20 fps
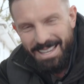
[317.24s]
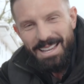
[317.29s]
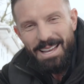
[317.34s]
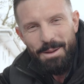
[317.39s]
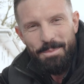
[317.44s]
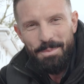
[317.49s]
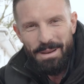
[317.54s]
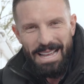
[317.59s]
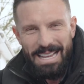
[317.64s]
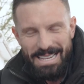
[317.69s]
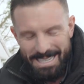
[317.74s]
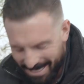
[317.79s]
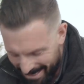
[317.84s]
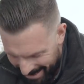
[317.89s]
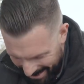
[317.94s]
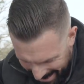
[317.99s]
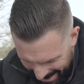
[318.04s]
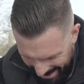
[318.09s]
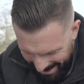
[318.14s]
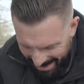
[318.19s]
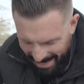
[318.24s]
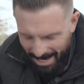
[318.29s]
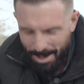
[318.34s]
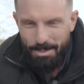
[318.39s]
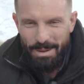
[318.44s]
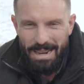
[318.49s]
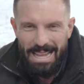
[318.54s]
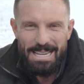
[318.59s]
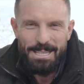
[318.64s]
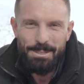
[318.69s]
A
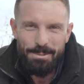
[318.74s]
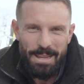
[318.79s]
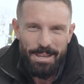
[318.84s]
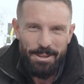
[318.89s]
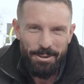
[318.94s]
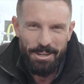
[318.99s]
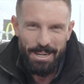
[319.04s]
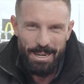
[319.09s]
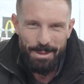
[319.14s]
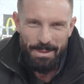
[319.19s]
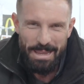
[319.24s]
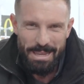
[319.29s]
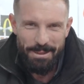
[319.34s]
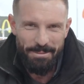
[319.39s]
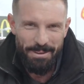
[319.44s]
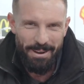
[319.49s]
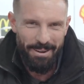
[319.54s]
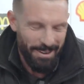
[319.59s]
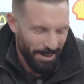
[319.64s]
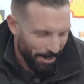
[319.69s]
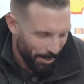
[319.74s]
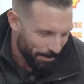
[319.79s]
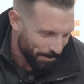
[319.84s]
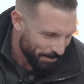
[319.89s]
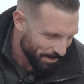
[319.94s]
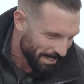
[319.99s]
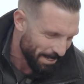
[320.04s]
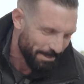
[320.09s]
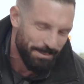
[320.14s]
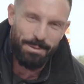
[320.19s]
place where you're going to be very
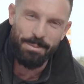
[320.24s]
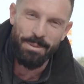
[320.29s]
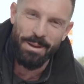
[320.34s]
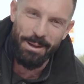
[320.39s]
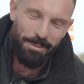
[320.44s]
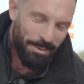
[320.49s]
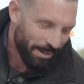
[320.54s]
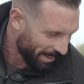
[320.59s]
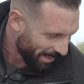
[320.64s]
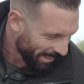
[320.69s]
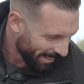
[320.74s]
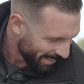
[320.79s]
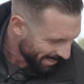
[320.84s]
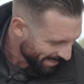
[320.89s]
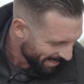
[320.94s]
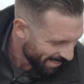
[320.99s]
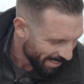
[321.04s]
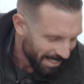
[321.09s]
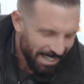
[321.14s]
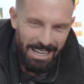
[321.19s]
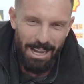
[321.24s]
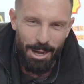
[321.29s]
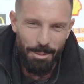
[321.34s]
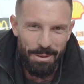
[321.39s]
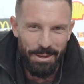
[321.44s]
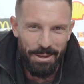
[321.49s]
often if you buy one of these, I'll be